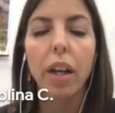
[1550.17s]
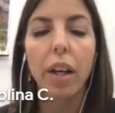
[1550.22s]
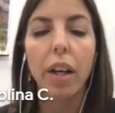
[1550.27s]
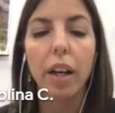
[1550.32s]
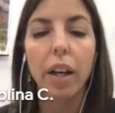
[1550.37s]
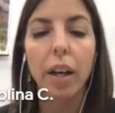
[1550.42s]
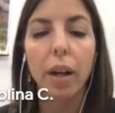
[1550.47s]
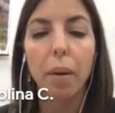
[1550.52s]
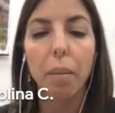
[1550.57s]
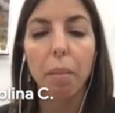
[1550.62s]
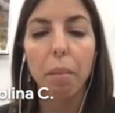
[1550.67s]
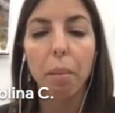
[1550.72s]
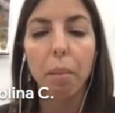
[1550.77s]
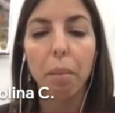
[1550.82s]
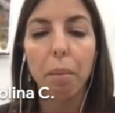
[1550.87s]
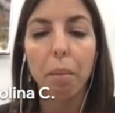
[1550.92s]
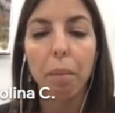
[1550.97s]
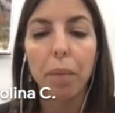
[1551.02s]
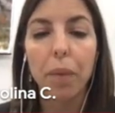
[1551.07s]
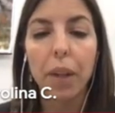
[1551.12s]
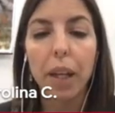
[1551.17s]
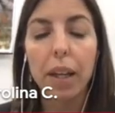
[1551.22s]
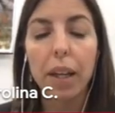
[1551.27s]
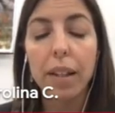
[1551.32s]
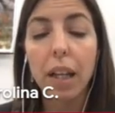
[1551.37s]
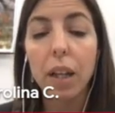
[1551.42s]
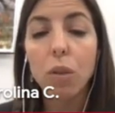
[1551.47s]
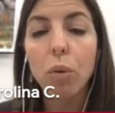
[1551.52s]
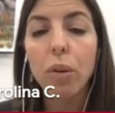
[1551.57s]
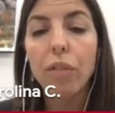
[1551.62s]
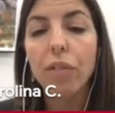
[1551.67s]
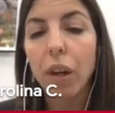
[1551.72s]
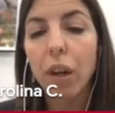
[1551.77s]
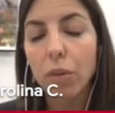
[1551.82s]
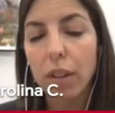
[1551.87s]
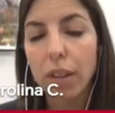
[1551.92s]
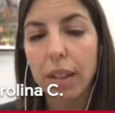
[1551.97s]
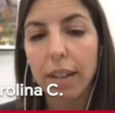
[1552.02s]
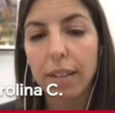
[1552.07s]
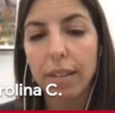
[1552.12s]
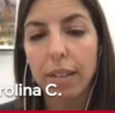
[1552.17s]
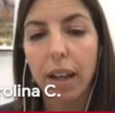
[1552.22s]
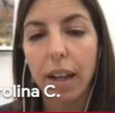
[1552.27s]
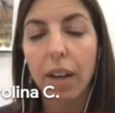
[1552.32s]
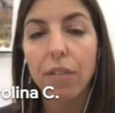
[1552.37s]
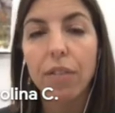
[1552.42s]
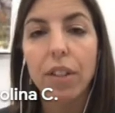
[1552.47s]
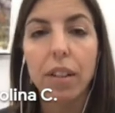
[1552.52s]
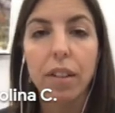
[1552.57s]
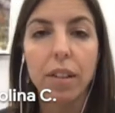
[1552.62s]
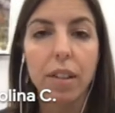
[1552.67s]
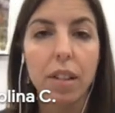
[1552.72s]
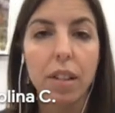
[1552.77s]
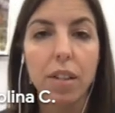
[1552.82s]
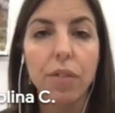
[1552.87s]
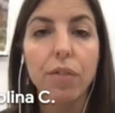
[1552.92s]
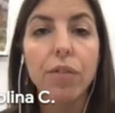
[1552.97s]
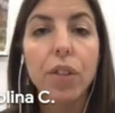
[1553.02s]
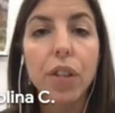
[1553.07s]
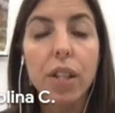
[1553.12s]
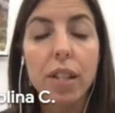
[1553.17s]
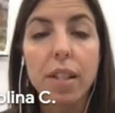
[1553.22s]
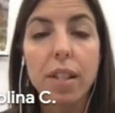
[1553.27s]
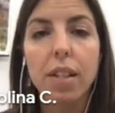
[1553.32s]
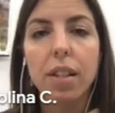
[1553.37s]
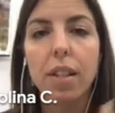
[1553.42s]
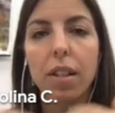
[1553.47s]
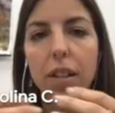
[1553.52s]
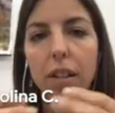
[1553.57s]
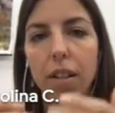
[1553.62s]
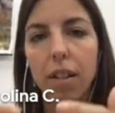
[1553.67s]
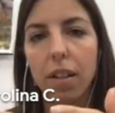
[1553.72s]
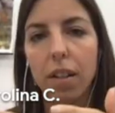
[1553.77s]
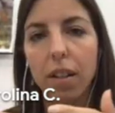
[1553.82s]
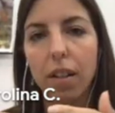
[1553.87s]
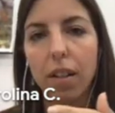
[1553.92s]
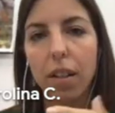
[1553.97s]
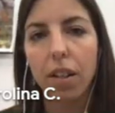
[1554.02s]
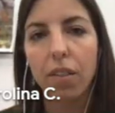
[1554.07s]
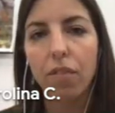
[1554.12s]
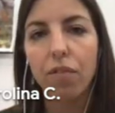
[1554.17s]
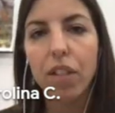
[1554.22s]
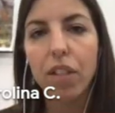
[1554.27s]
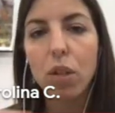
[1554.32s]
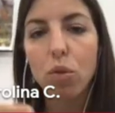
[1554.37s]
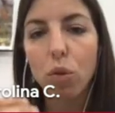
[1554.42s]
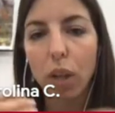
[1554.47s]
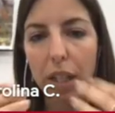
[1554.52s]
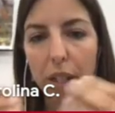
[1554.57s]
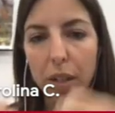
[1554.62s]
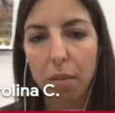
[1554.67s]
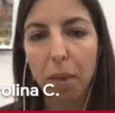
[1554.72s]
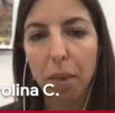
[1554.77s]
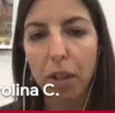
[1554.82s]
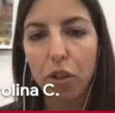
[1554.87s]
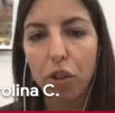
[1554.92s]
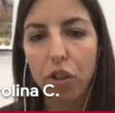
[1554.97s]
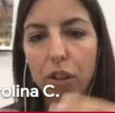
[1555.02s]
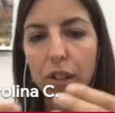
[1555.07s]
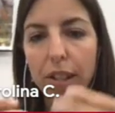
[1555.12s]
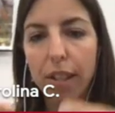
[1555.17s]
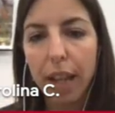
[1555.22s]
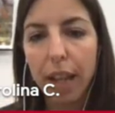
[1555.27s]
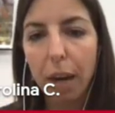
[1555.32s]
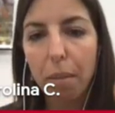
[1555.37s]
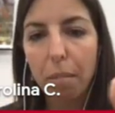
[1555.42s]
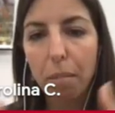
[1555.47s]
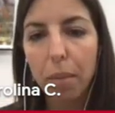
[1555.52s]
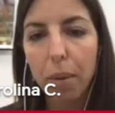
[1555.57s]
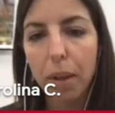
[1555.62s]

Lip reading: and then we found that after this first visual inspection step,